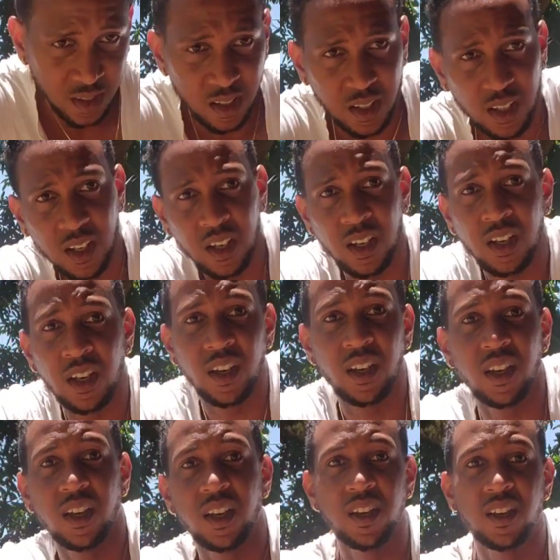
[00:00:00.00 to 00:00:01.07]
Yeah,
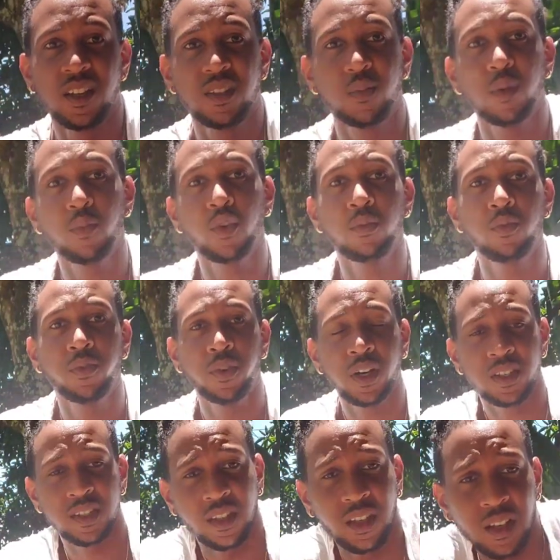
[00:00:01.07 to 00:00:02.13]
it's my boy
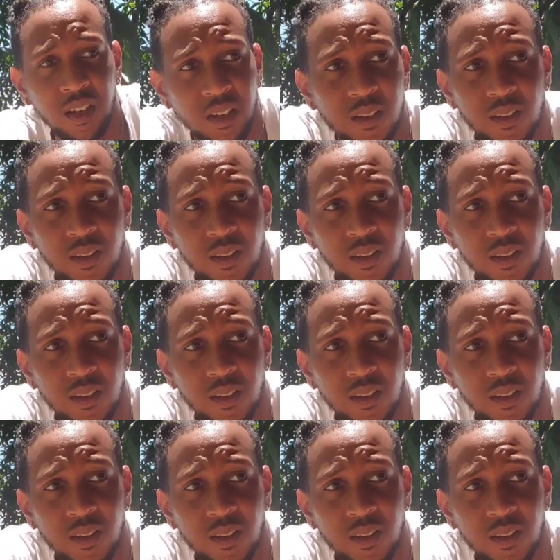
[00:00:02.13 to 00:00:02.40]
Mufasa there.